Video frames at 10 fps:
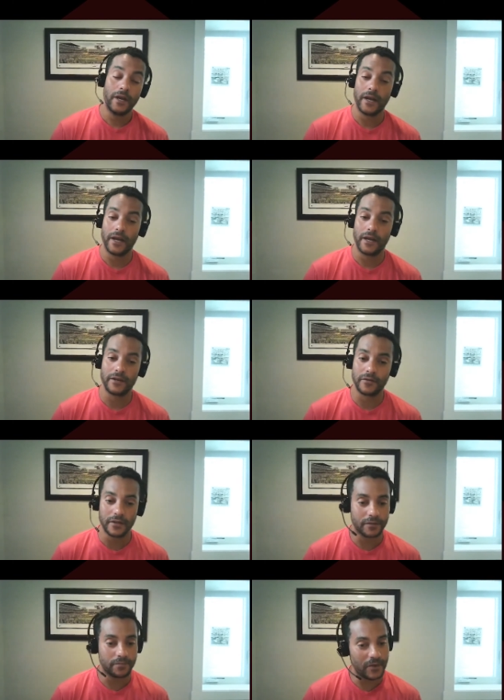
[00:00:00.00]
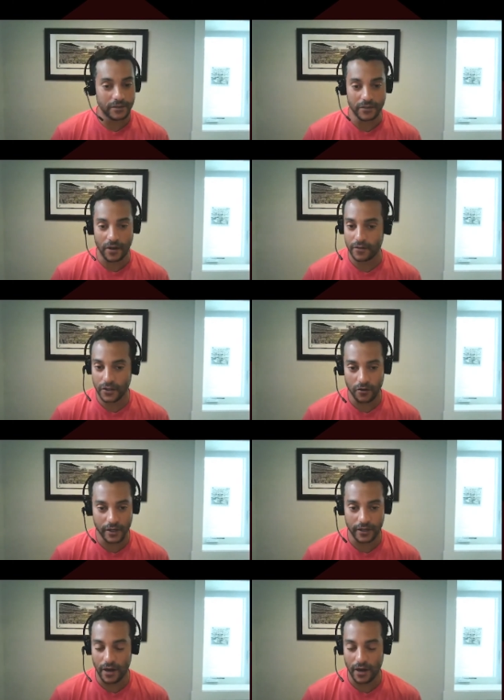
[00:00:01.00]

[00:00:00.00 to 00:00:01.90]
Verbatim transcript: and uh, install the token